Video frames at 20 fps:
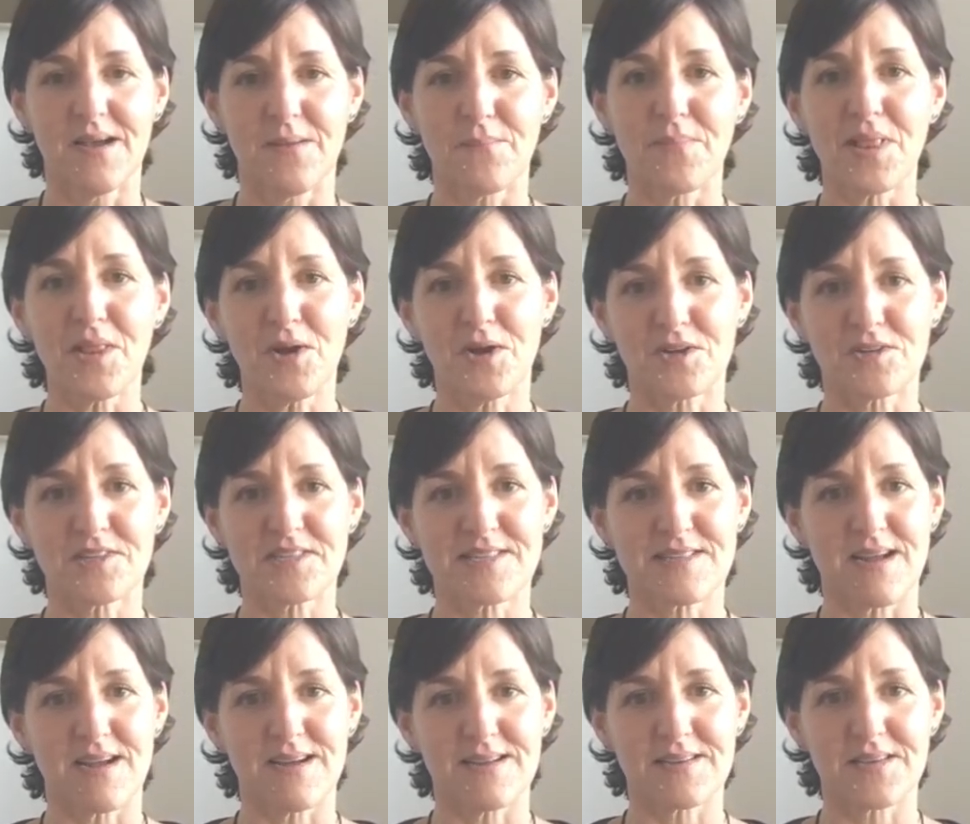Plus,
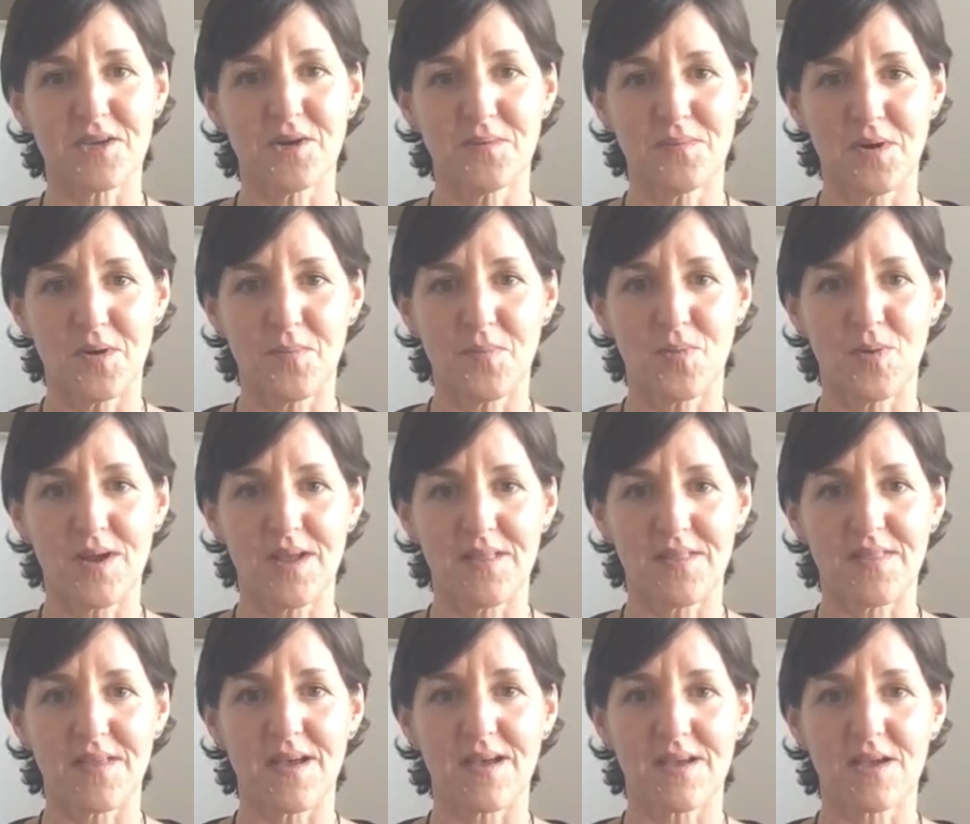I'd come up
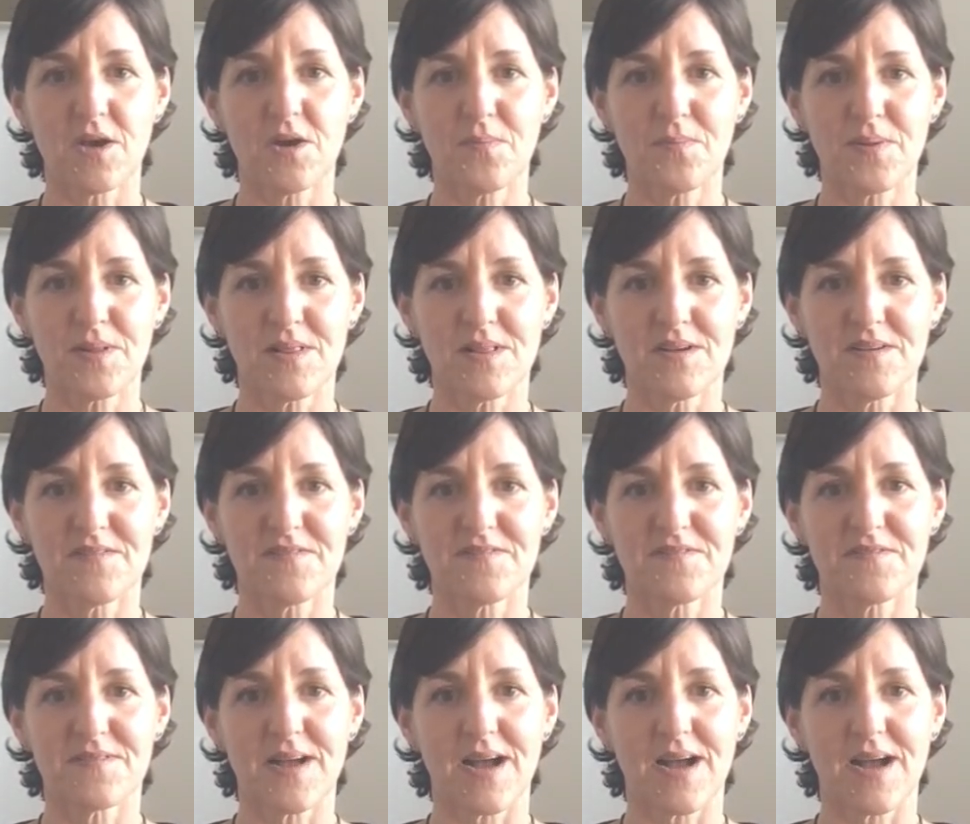with a couple of